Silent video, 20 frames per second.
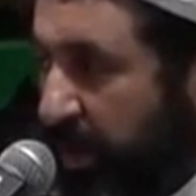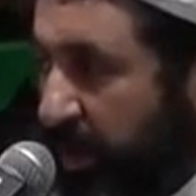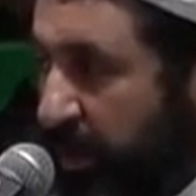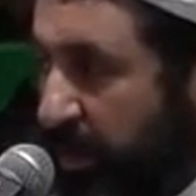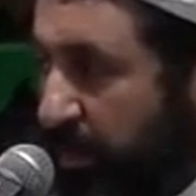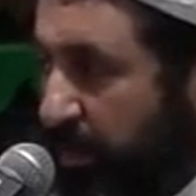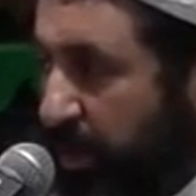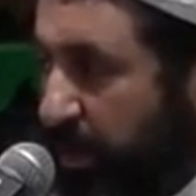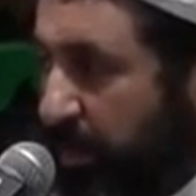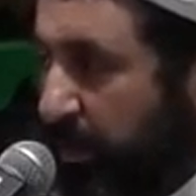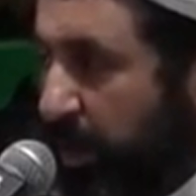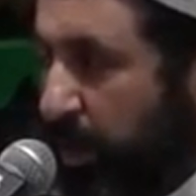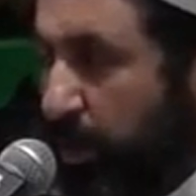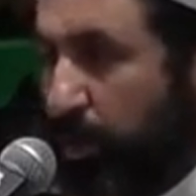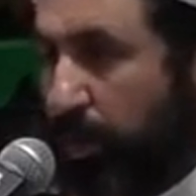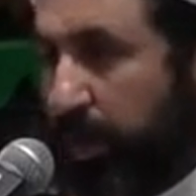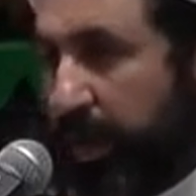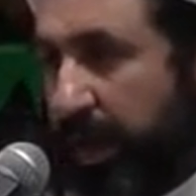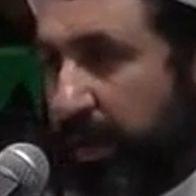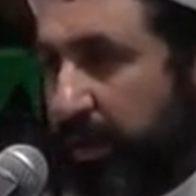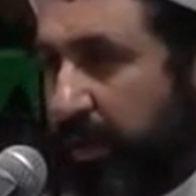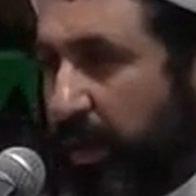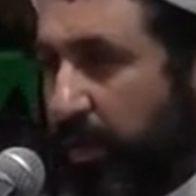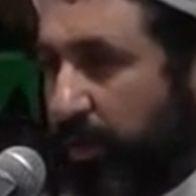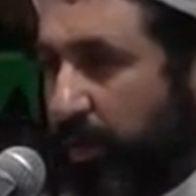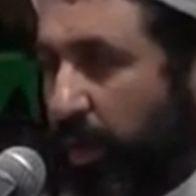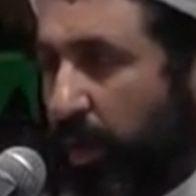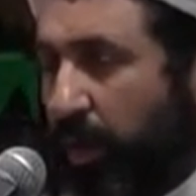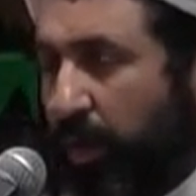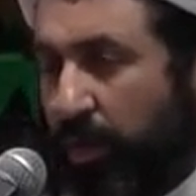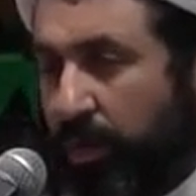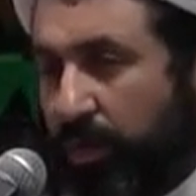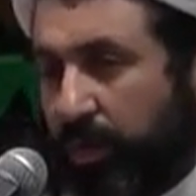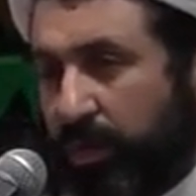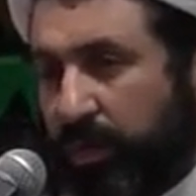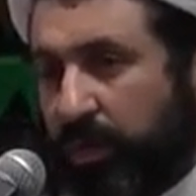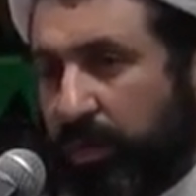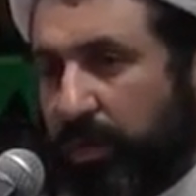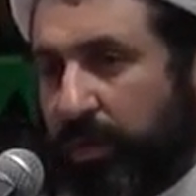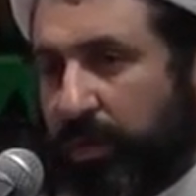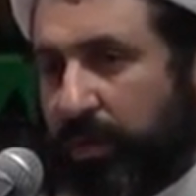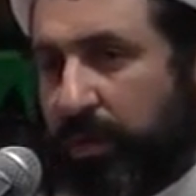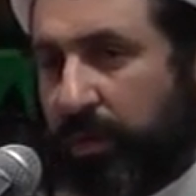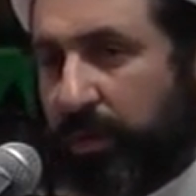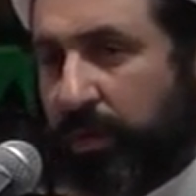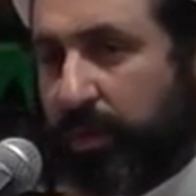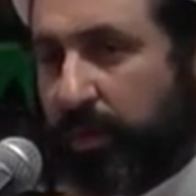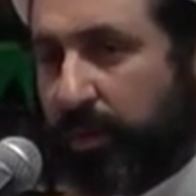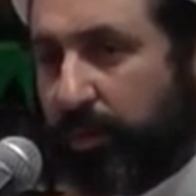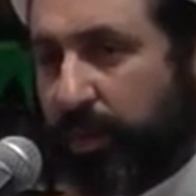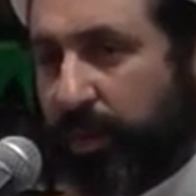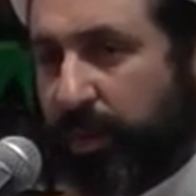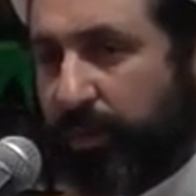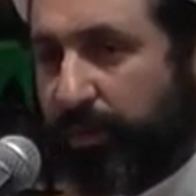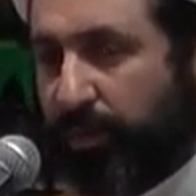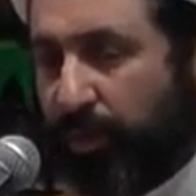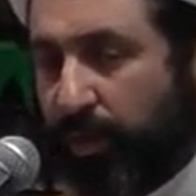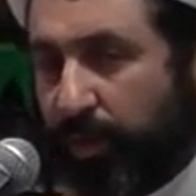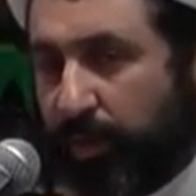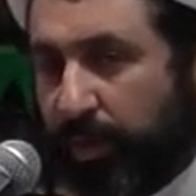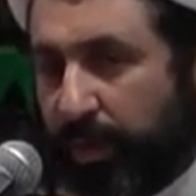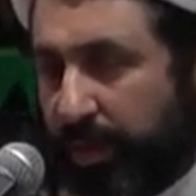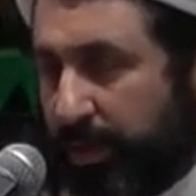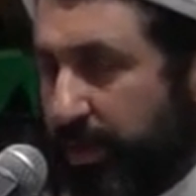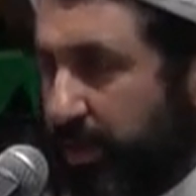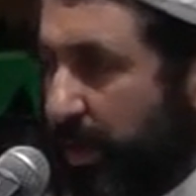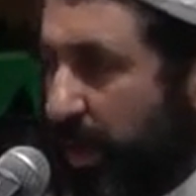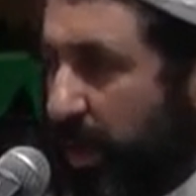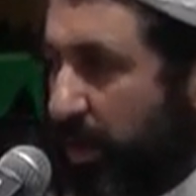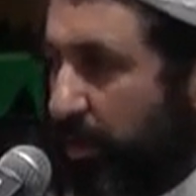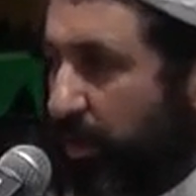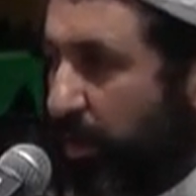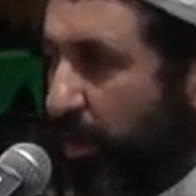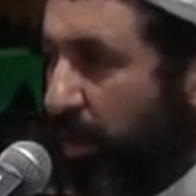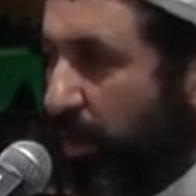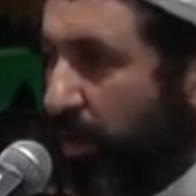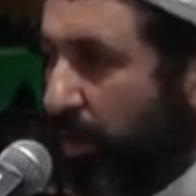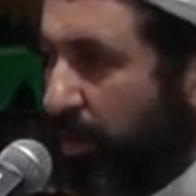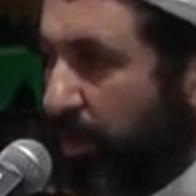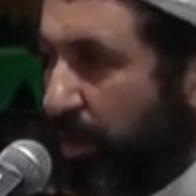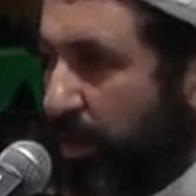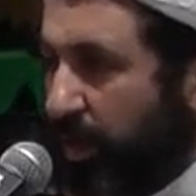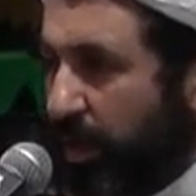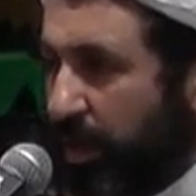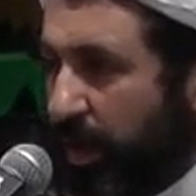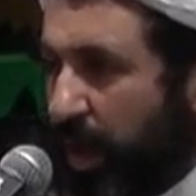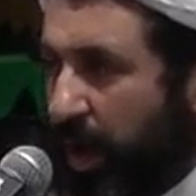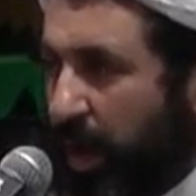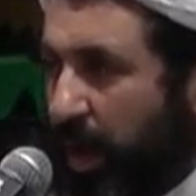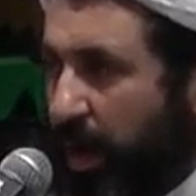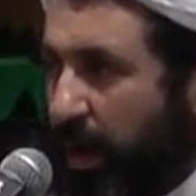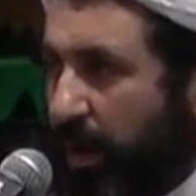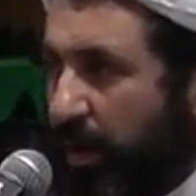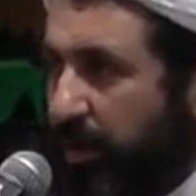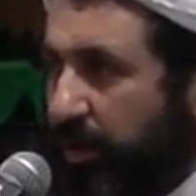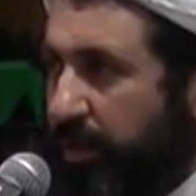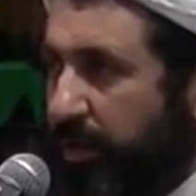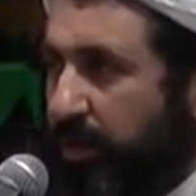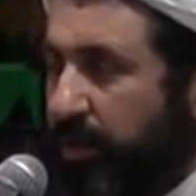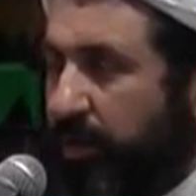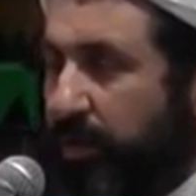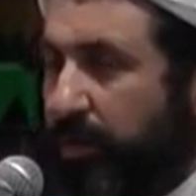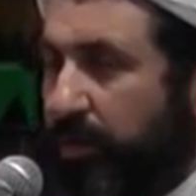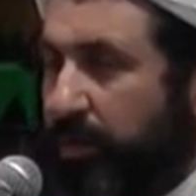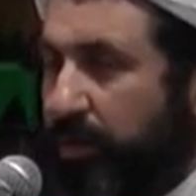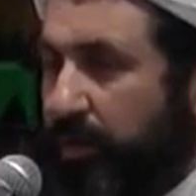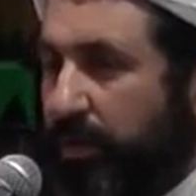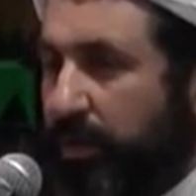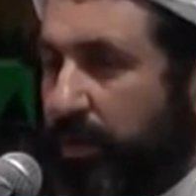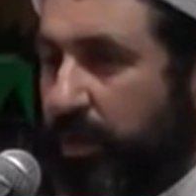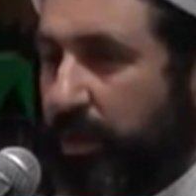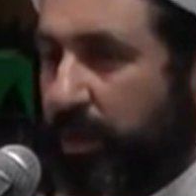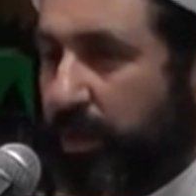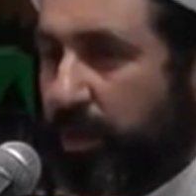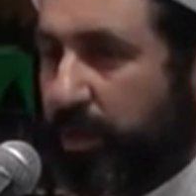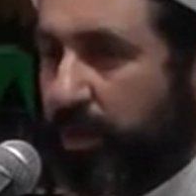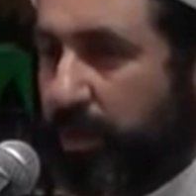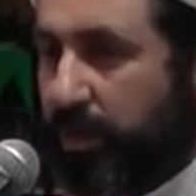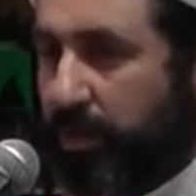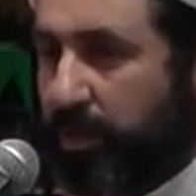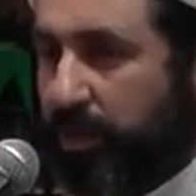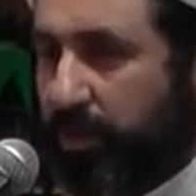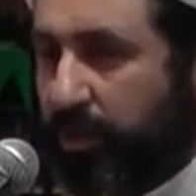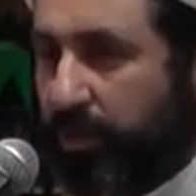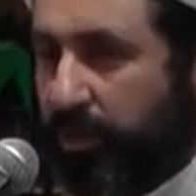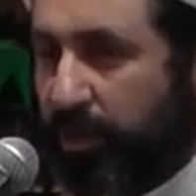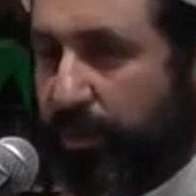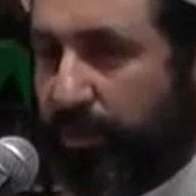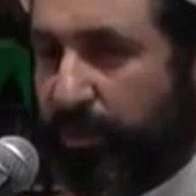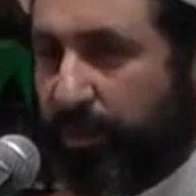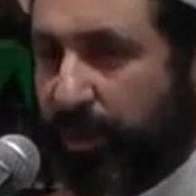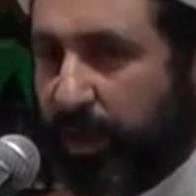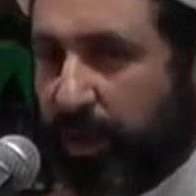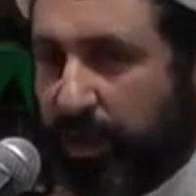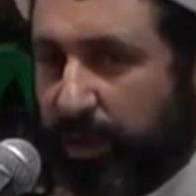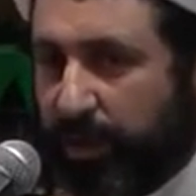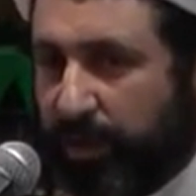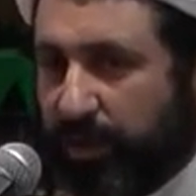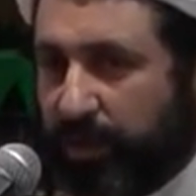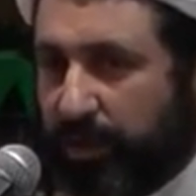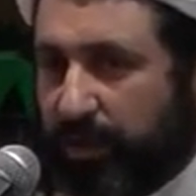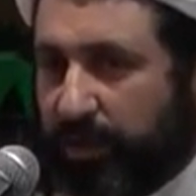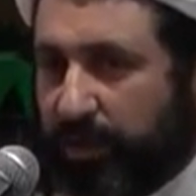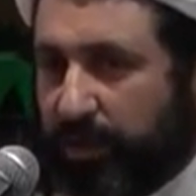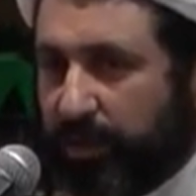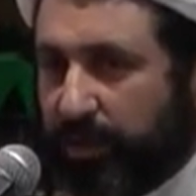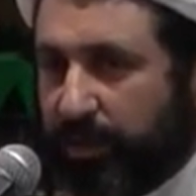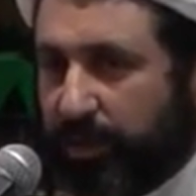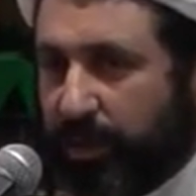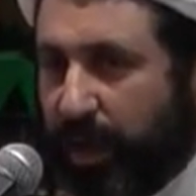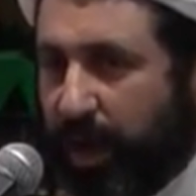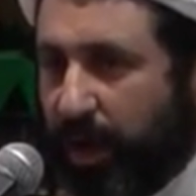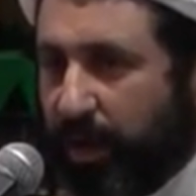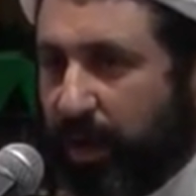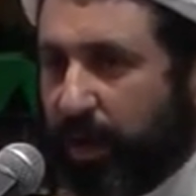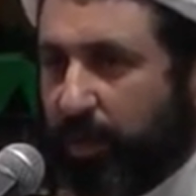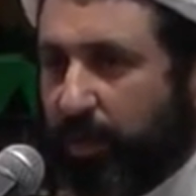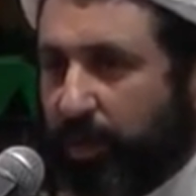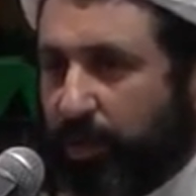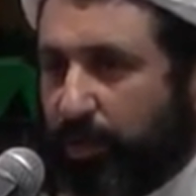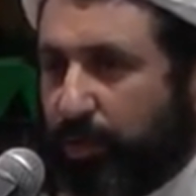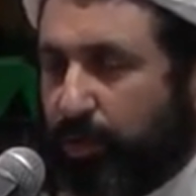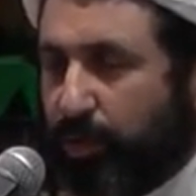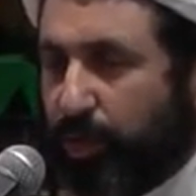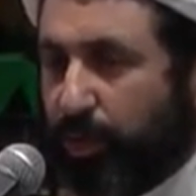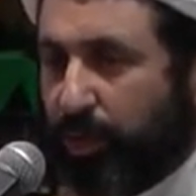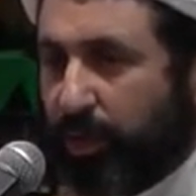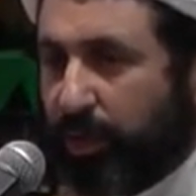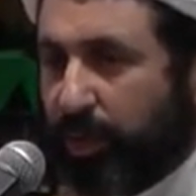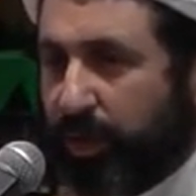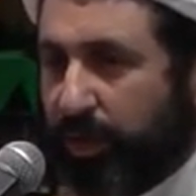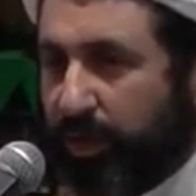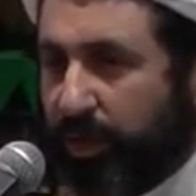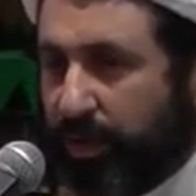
When we look at our own performance, our own heart, we feel unable to talk.